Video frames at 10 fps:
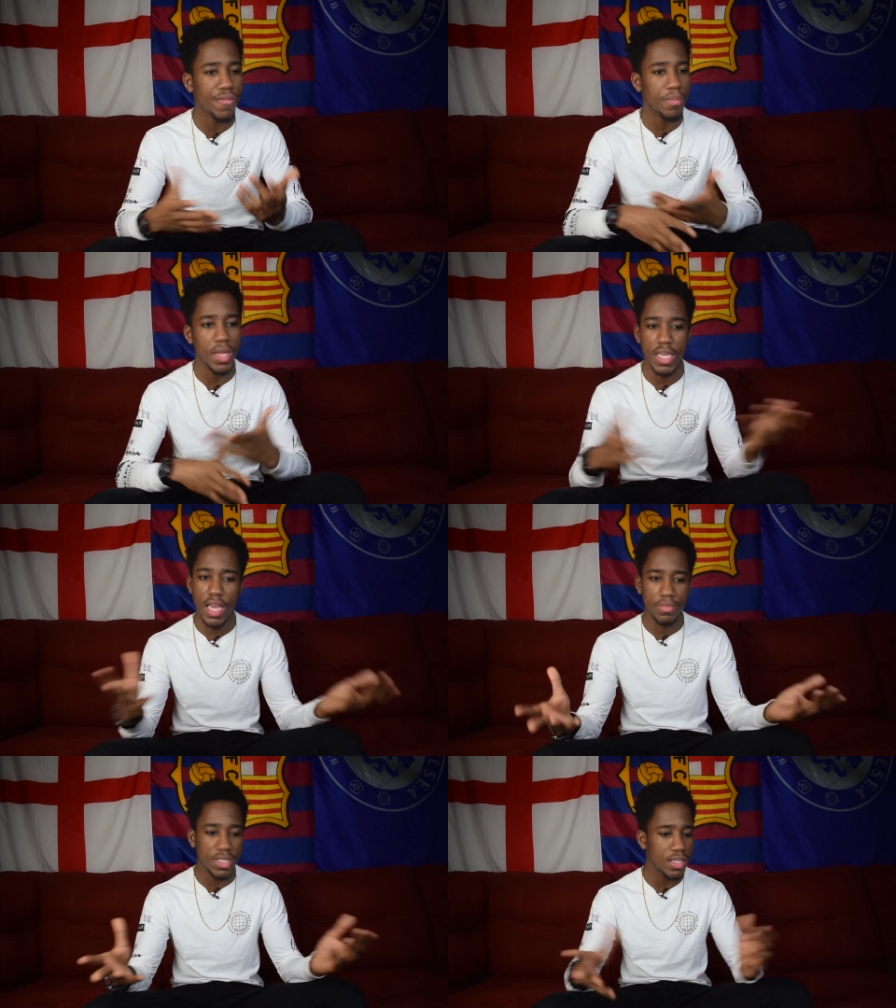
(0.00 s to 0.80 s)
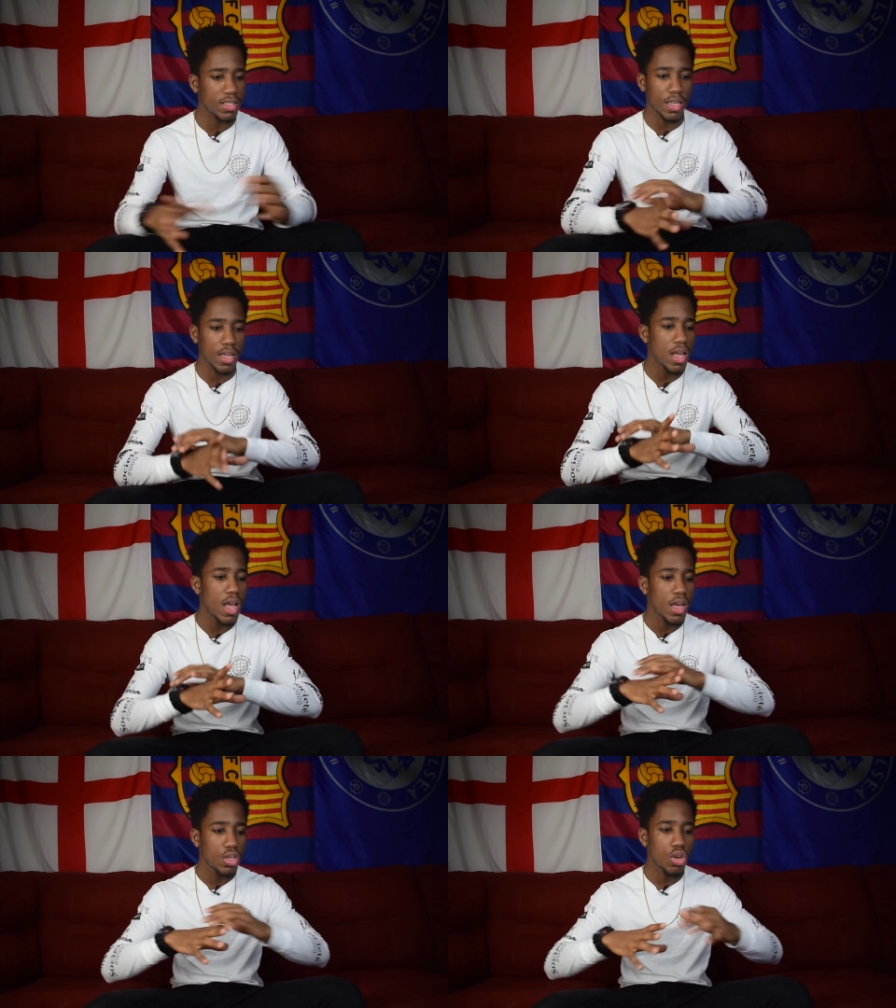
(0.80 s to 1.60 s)
from the E M T to,
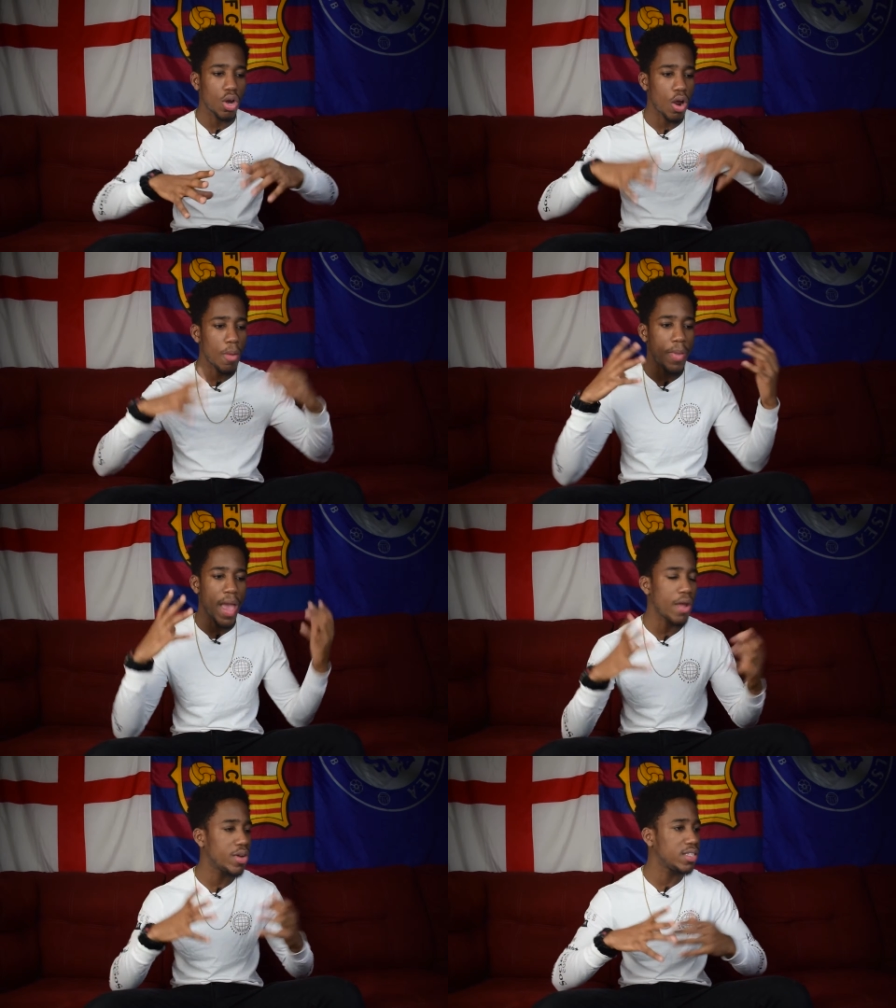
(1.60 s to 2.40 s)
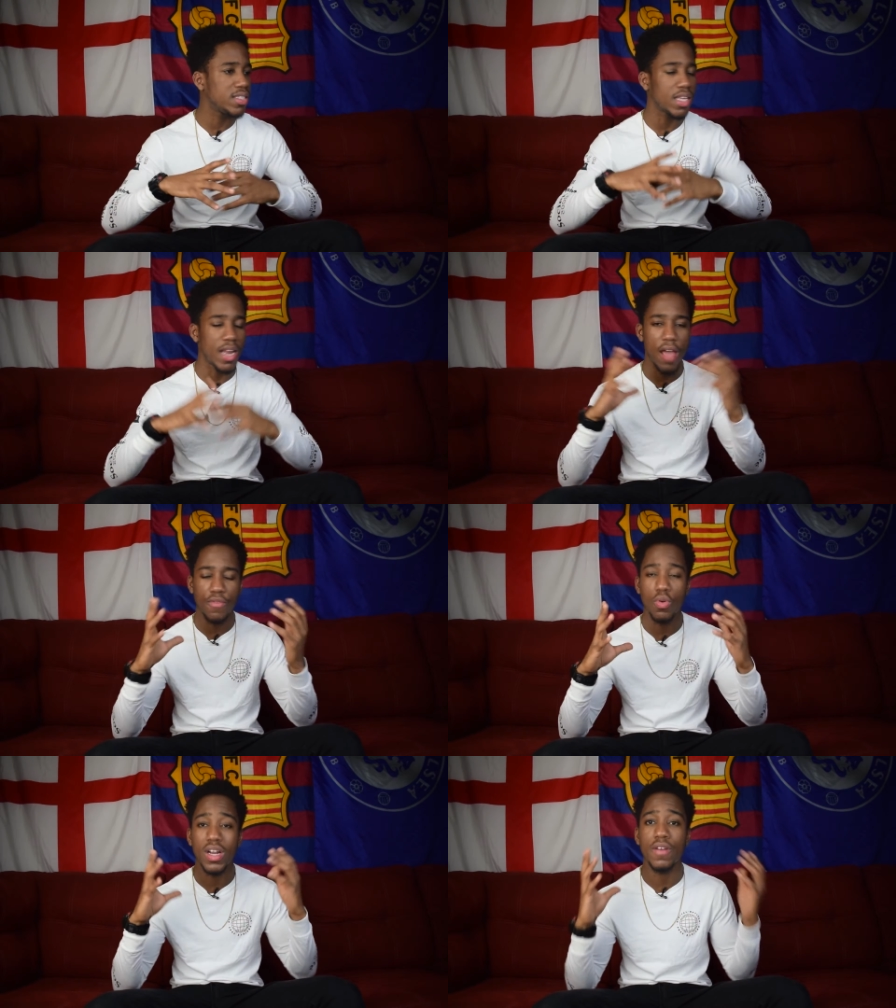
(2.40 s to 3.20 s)
you know, her parents and
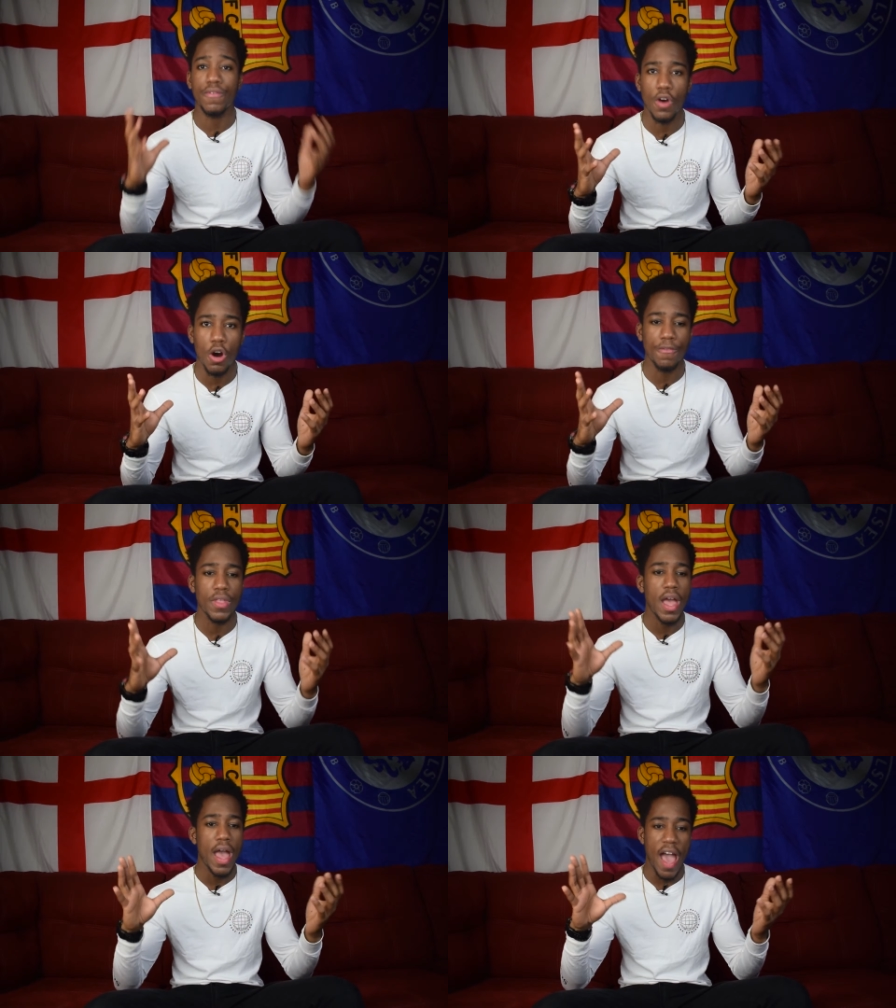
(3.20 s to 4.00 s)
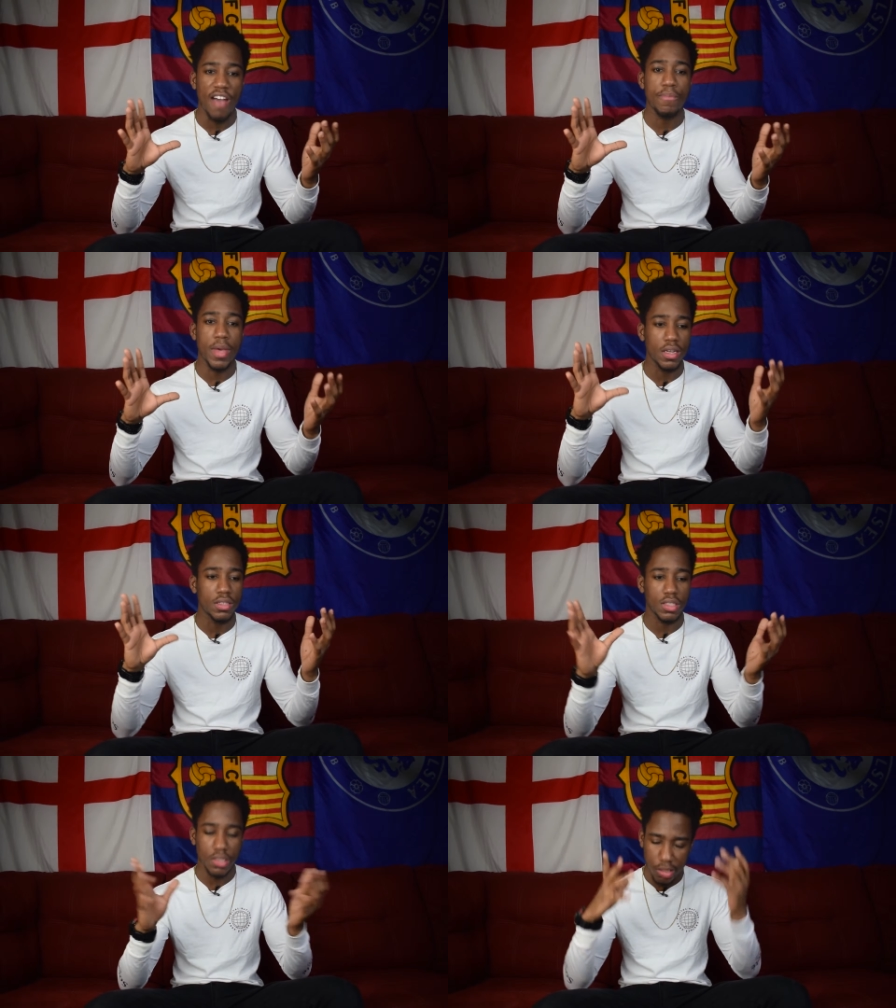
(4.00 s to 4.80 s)
everyone involved have been
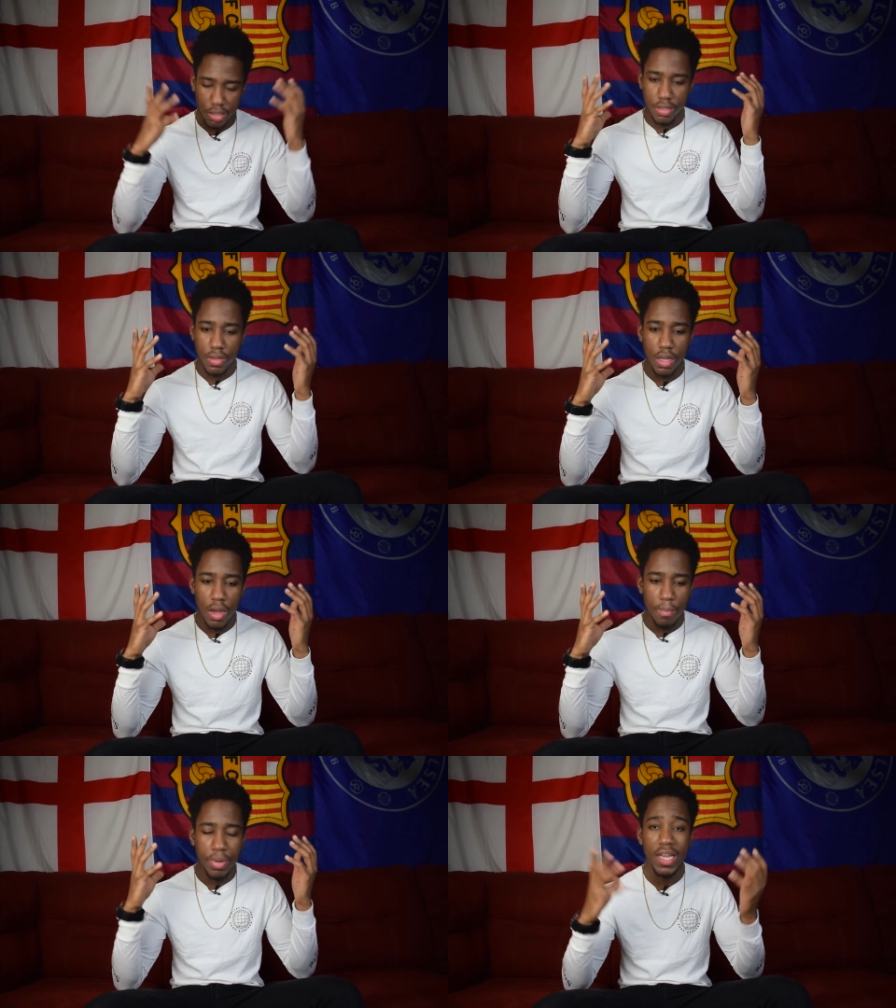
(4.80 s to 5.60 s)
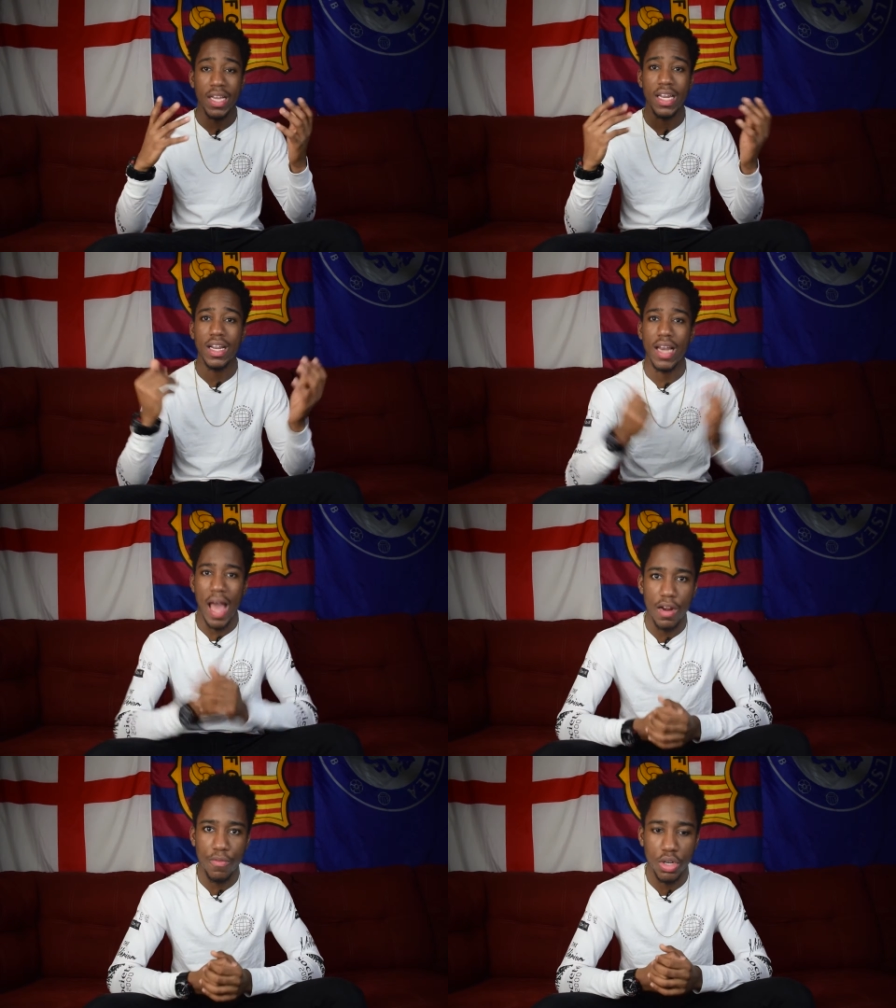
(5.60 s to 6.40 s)
just putting in a
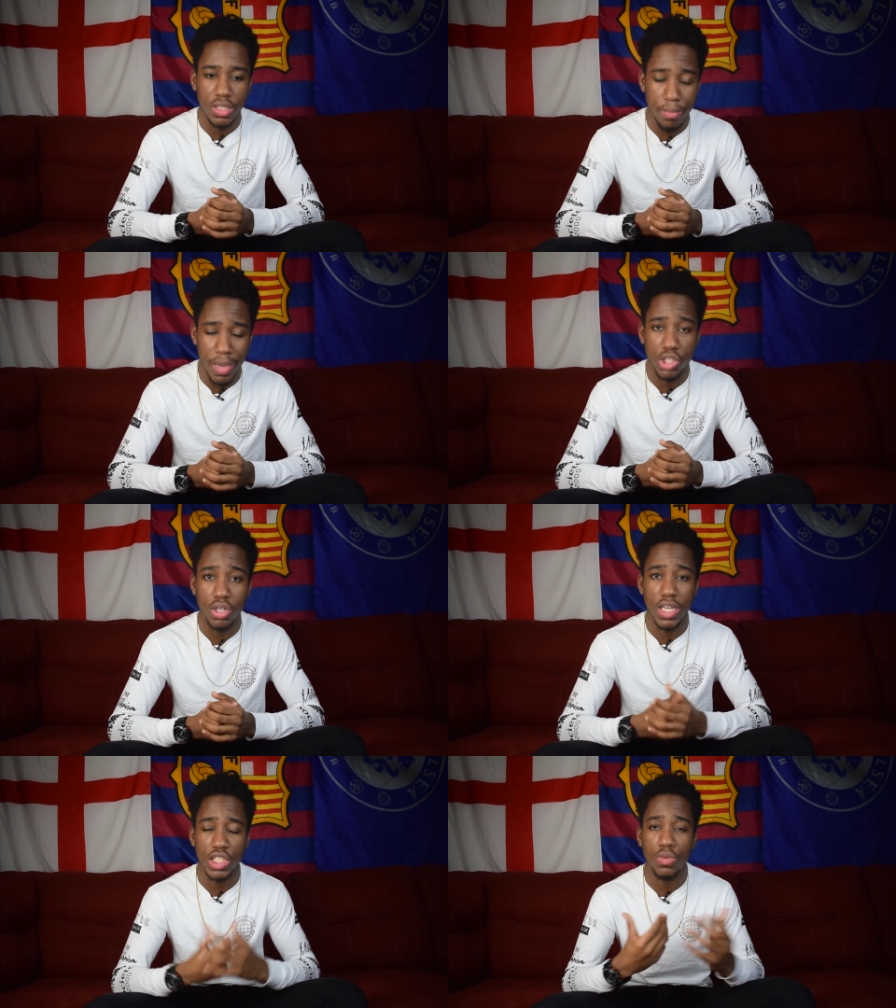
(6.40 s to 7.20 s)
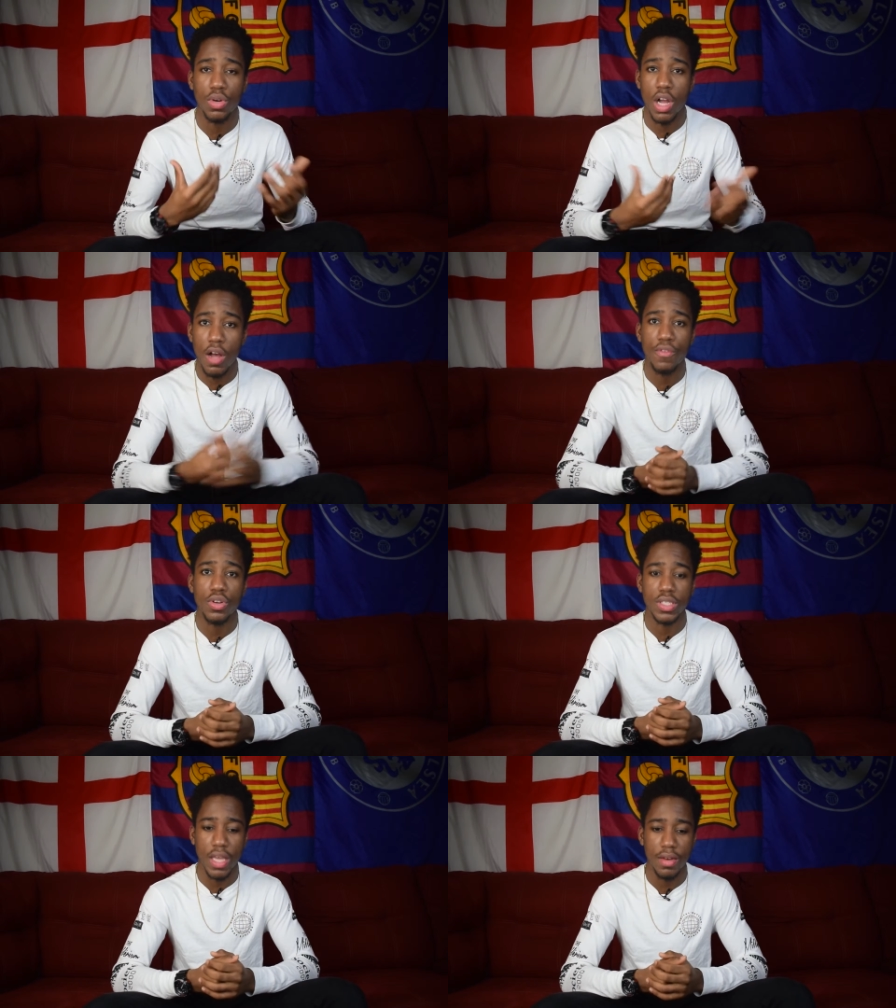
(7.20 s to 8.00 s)
lot of work to make sure that she
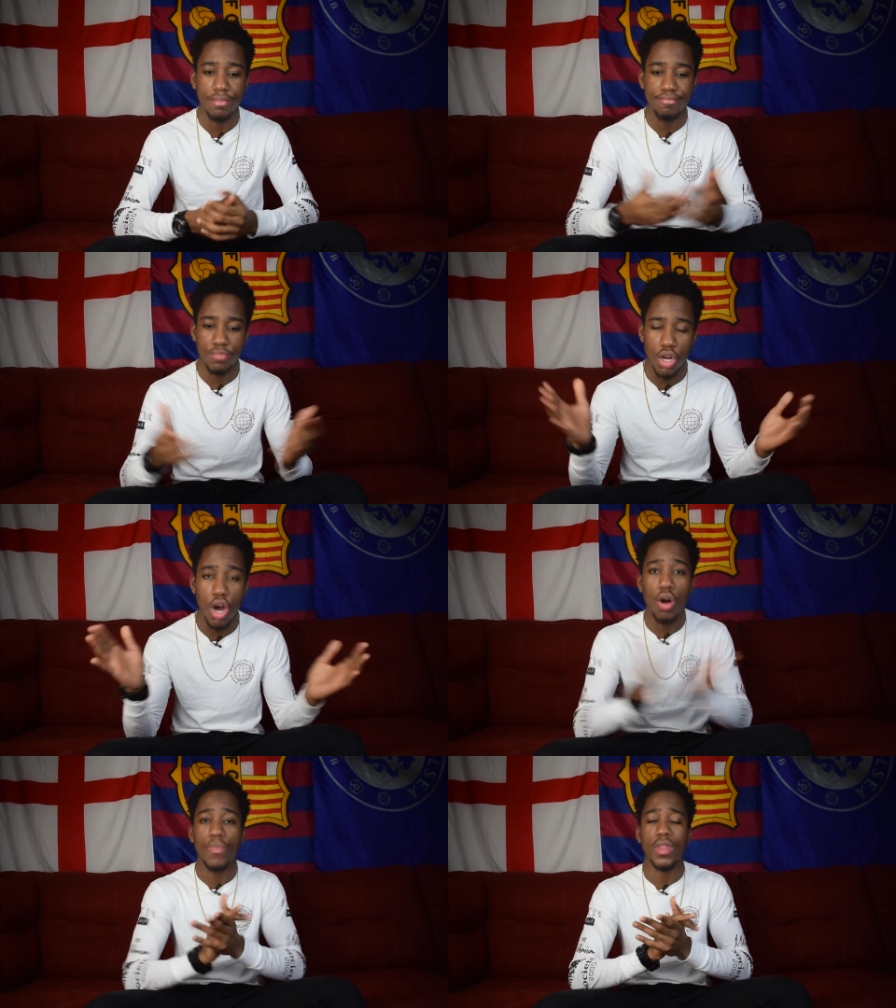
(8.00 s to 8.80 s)
recovers. And, you know,